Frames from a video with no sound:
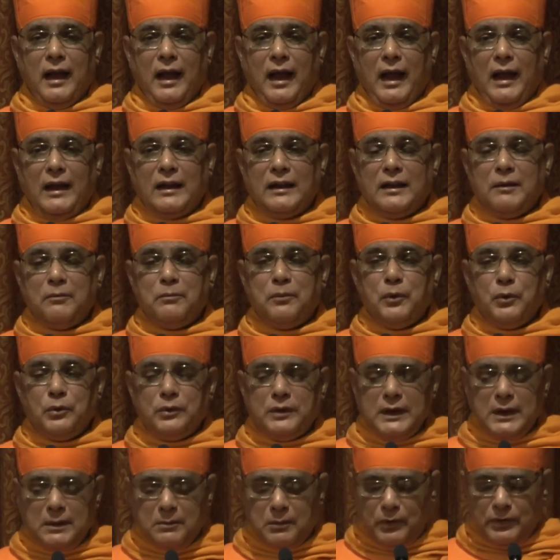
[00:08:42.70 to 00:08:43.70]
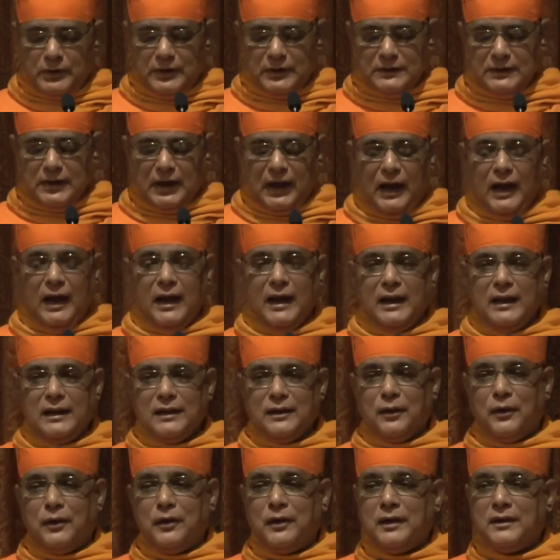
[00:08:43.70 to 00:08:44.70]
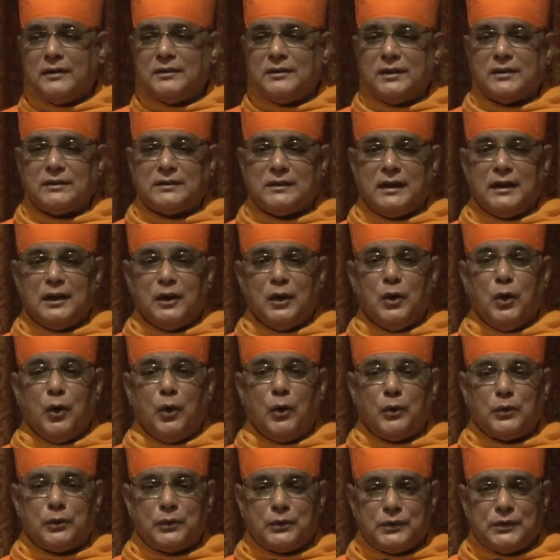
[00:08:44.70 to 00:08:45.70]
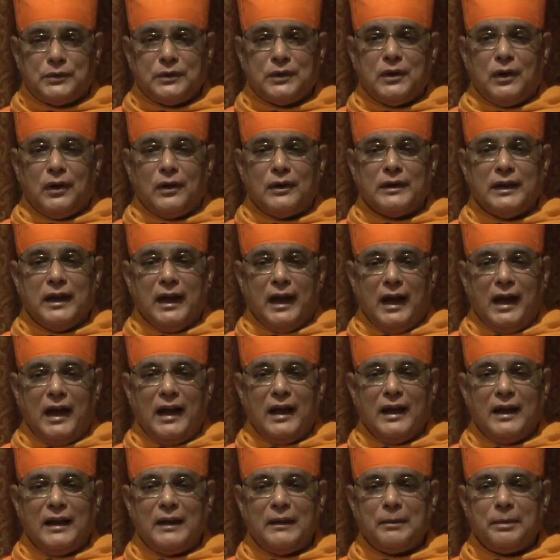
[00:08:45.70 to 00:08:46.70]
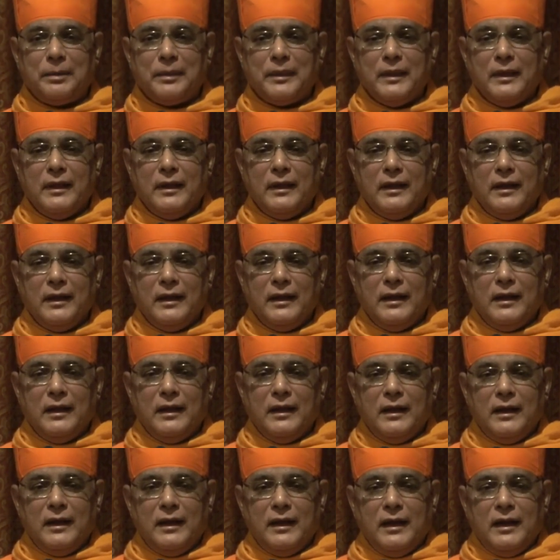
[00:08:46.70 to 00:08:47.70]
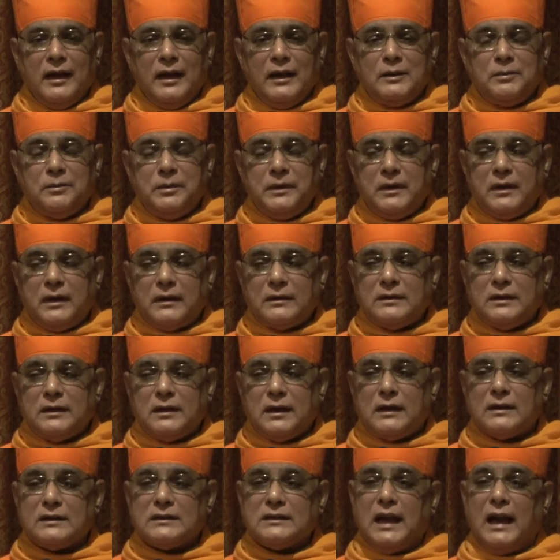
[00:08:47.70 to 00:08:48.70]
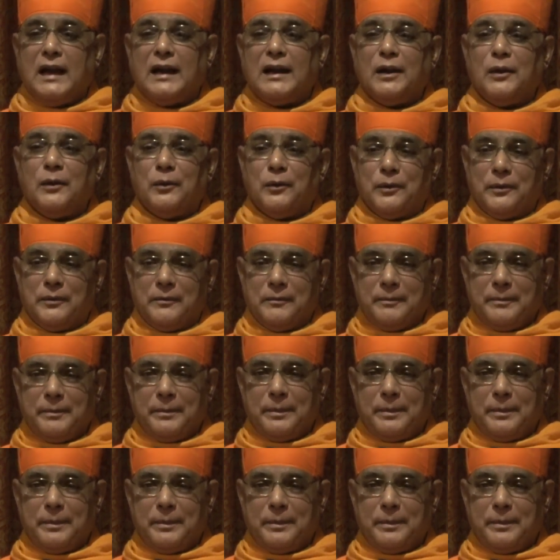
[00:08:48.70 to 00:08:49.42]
And the beauty about this I, non-existent ghost called the I, is because it can't stand alone.